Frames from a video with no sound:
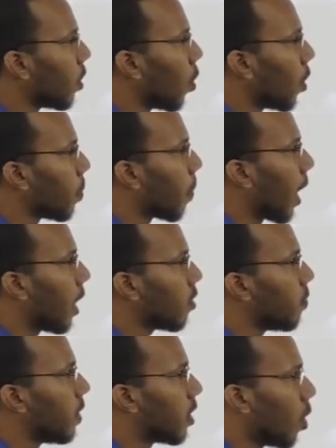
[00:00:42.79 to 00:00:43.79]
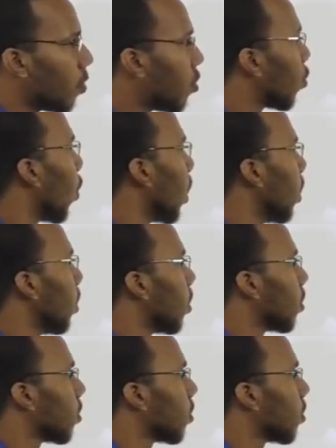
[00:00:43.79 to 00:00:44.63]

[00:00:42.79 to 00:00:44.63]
growing plants without soil.